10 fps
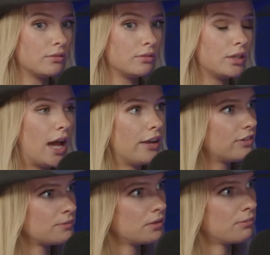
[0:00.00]
Life
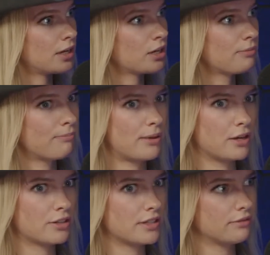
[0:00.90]
has been
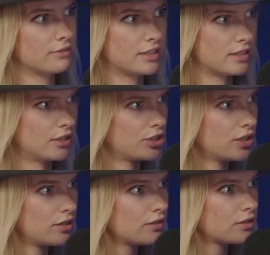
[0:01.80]
better
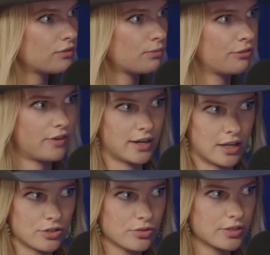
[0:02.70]
decisions from a
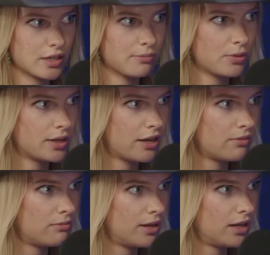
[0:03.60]
financial standpoint have
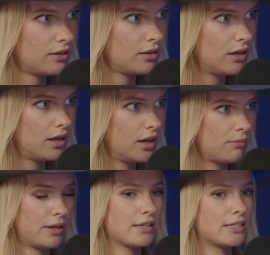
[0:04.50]
been made
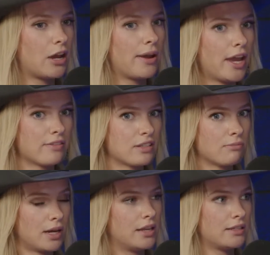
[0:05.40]
because now I have
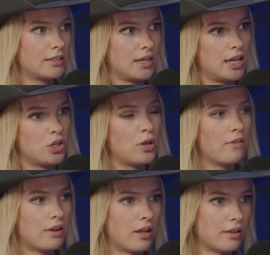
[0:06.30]
somebody that says, hey, you
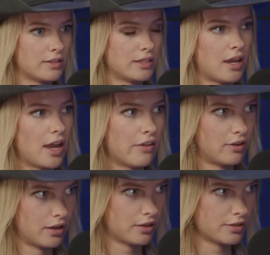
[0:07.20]
have an LLC, I have
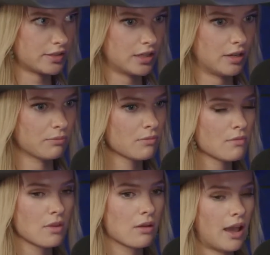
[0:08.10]
an LLC.
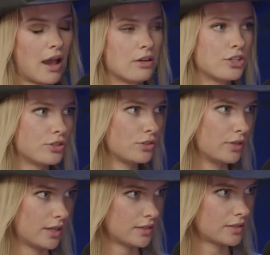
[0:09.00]
How did you do
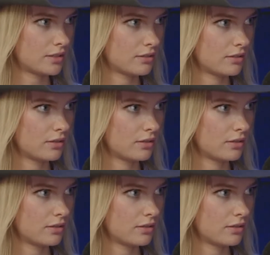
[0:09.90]
this?